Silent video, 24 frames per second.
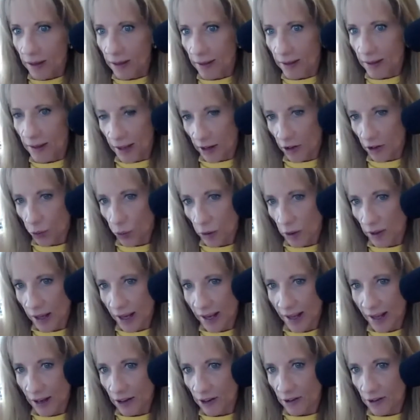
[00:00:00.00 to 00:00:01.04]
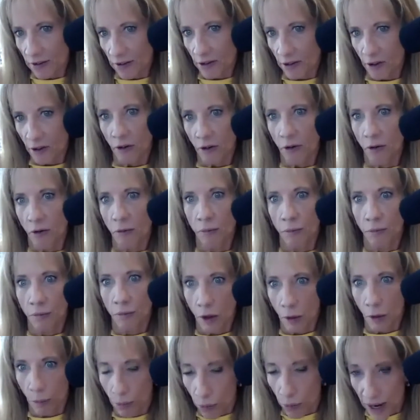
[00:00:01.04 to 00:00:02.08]
And it's related to,
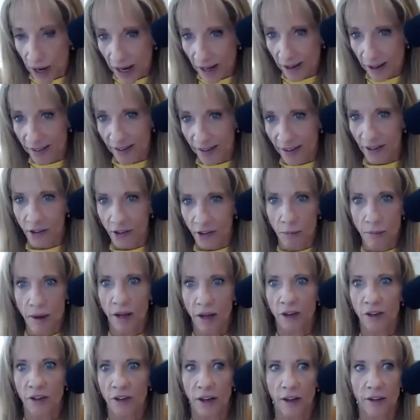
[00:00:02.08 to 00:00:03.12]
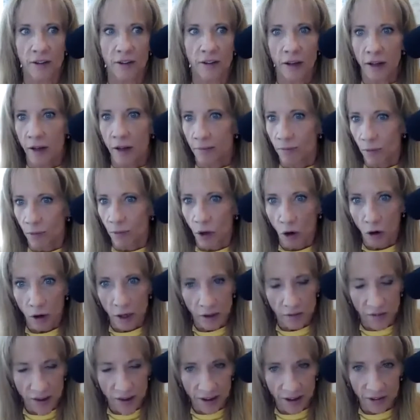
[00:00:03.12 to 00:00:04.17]
brain disease, dementias,
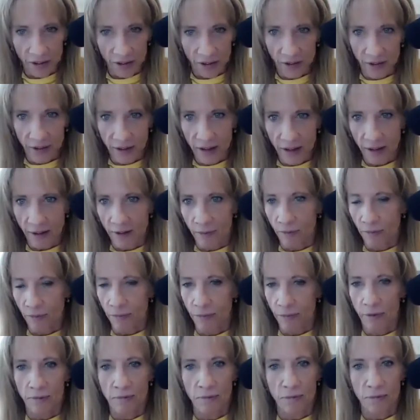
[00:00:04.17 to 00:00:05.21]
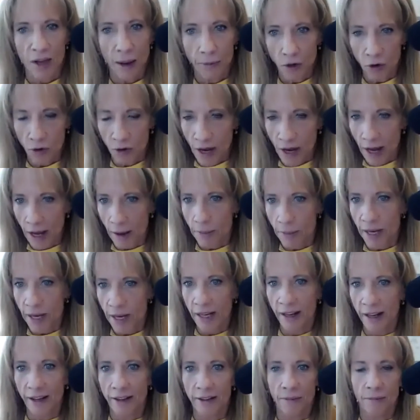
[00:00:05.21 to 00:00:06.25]
cardiovascular disease, type 2
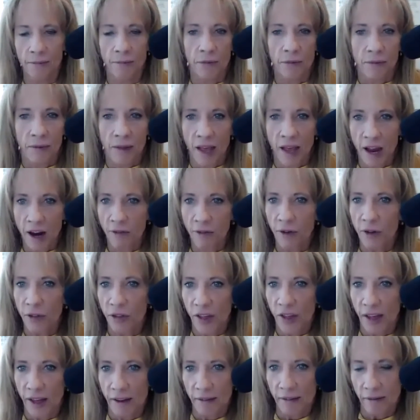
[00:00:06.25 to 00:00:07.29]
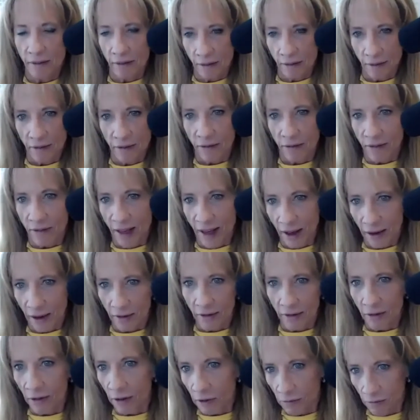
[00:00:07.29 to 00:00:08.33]
diabetes, everything that
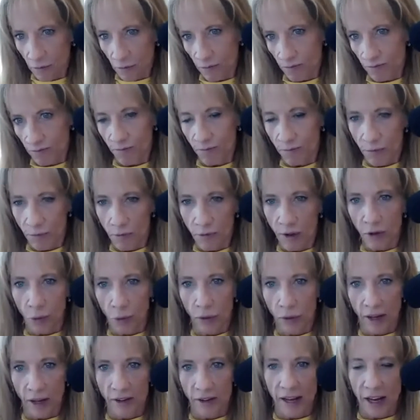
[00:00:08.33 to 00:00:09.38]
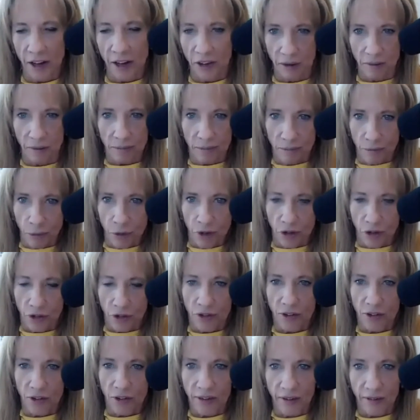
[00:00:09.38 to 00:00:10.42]
is related to aging, which is a
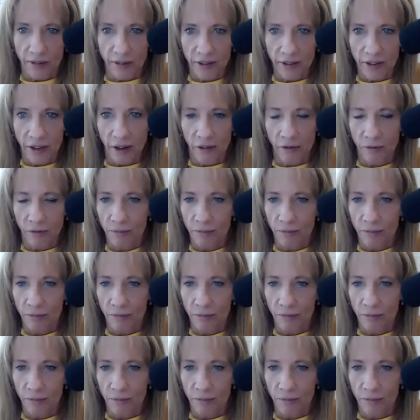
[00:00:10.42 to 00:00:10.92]
disease in itself.